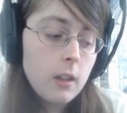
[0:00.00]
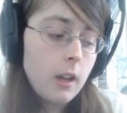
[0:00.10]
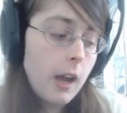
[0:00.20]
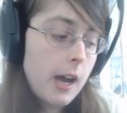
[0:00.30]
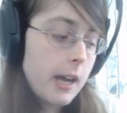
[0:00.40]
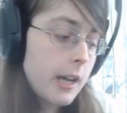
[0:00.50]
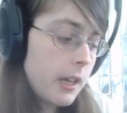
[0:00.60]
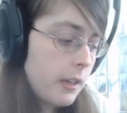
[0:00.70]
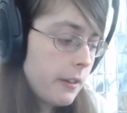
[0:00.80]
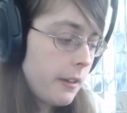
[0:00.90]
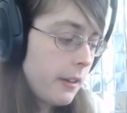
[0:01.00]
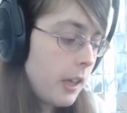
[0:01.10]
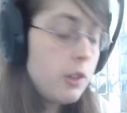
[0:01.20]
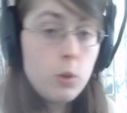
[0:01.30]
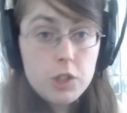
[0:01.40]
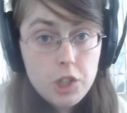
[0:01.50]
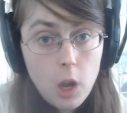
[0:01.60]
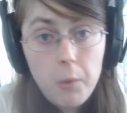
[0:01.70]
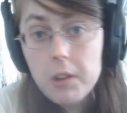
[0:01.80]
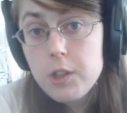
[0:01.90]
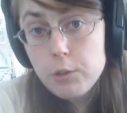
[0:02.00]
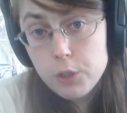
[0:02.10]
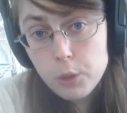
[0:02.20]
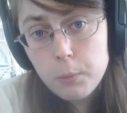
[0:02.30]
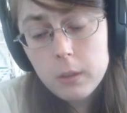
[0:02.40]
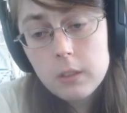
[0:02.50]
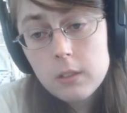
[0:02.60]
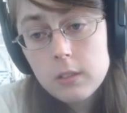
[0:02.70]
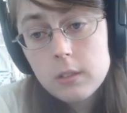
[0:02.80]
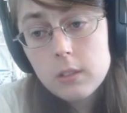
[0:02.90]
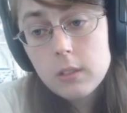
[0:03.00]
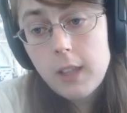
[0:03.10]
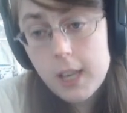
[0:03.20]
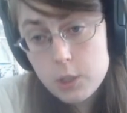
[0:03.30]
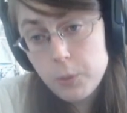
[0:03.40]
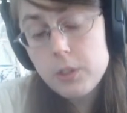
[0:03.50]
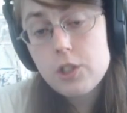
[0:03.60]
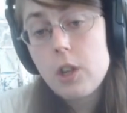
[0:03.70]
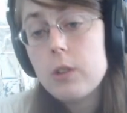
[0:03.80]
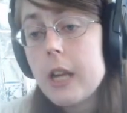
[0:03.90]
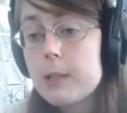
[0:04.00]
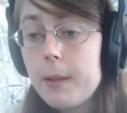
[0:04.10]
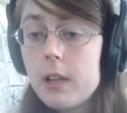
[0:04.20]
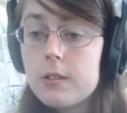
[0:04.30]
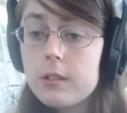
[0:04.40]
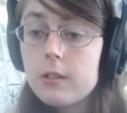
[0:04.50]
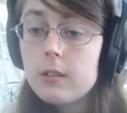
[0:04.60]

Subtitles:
I do a show on YouTube. That is where this show takes place.